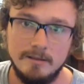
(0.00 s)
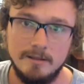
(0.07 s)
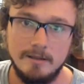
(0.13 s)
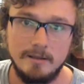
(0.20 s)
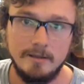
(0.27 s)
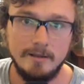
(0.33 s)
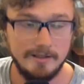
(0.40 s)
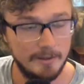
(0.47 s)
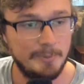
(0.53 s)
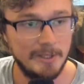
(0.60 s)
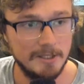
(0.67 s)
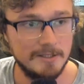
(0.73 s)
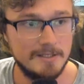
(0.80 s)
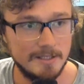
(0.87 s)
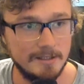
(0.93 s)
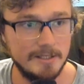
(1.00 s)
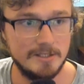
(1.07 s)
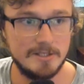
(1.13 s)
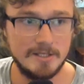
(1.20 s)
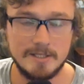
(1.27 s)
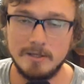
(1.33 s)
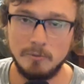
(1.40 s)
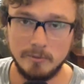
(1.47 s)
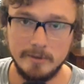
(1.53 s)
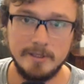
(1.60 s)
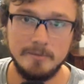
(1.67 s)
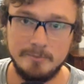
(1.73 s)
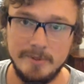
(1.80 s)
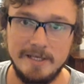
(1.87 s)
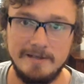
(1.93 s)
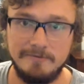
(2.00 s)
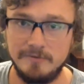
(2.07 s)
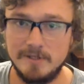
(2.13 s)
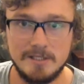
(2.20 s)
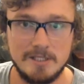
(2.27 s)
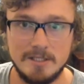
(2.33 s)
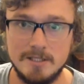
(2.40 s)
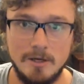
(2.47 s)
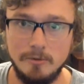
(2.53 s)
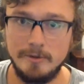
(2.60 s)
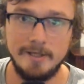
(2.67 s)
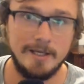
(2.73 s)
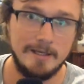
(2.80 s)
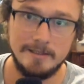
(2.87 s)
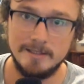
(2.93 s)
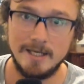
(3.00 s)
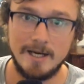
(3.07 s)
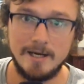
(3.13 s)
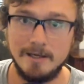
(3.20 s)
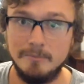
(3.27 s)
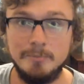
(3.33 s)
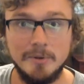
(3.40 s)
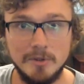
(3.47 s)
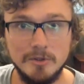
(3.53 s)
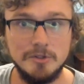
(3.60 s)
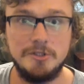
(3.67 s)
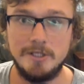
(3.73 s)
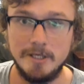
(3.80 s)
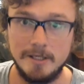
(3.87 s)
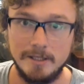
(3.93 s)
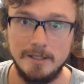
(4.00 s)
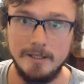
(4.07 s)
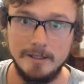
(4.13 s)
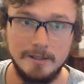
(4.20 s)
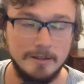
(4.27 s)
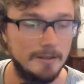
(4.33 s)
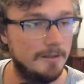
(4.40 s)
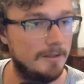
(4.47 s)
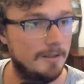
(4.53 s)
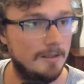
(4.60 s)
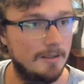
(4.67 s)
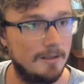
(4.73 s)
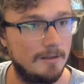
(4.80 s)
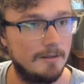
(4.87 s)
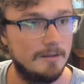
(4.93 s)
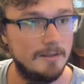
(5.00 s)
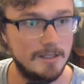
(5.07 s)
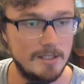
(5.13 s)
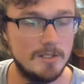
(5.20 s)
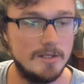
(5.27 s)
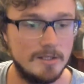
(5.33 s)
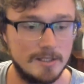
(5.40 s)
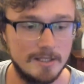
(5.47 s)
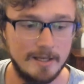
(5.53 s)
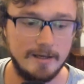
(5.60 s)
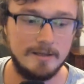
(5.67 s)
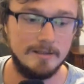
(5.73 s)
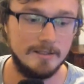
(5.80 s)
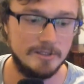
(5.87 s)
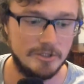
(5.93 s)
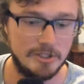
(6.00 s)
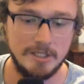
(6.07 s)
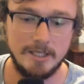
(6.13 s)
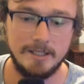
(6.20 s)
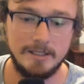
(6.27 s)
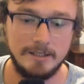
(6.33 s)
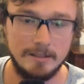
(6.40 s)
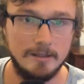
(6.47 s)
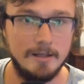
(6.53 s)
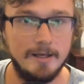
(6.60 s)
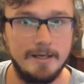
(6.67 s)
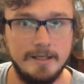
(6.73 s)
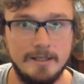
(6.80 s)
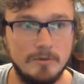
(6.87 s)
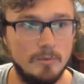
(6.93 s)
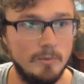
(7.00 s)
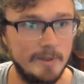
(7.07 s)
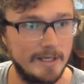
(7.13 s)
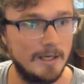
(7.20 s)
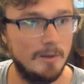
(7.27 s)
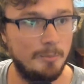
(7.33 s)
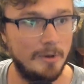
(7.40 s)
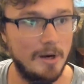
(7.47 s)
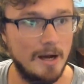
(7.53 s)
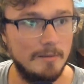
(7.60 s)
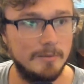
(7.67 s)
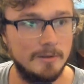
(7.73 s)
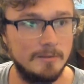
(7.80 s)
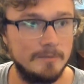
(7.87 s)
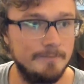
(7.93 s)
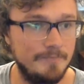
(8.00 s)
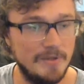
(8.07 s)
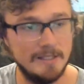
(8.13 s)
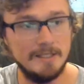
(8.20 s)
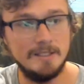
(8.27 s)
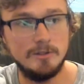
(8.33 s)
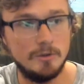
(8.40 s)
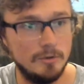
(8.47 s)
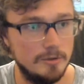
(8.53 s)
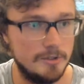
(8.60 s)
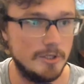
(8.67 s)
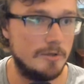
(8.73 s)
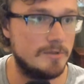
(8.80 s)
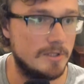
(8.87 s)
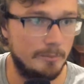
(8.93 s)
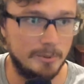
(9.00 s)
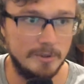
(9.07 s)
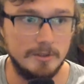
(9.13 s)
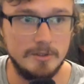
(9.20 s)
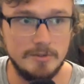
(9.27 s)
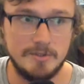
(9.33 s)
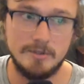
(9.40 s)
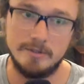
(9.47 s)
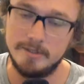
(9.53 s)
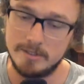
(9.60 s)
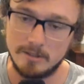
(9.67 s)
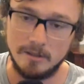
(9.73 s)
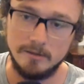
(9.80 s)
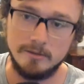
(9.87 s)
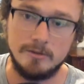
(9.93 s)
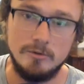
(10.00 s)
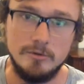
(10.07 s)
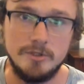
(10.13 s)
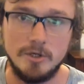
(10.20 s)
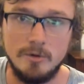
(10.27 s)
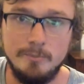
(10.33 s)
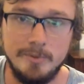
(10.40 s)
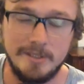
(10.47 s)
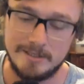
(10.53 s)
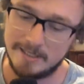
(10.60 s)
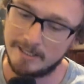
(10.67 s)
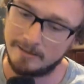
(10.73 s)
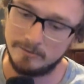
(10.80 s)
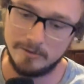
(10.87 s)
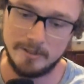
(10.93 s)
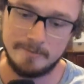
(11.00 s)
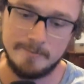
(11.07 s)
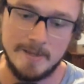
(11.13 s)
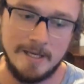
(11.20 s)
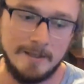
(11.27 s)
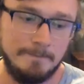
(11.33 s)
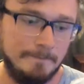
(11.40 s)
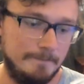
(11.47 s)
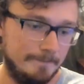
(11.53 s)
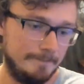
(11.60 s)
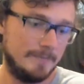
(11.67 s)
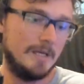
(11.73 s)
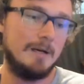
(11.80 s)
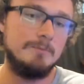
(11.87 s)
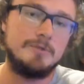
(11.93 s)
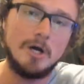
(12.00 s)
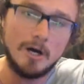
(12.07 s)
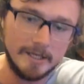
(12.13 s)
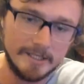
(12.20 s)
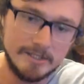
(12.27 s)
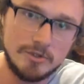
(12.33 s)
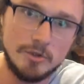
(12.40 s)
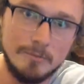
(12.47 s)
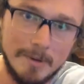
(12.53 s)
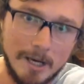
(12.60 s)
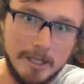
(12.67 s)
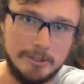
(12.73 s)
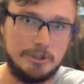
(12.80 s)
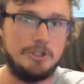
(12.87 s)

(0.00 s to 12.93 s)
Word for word: it appears that this is a real beef. This is no King Dota bullshit here. This looks like a legit, like, we got a problem, and then Kujo's the producer. It's called Kujo Beatdown. Look, man, I'm talking too much.